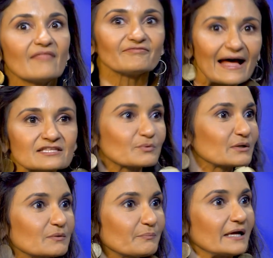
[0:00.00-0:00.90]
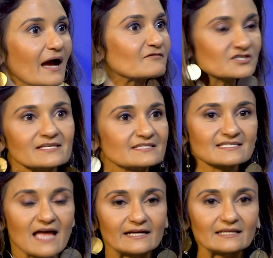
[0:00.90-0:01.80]
That's what it would be. I've just
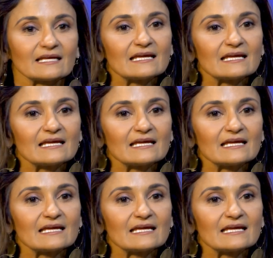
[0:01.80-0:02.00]
decided.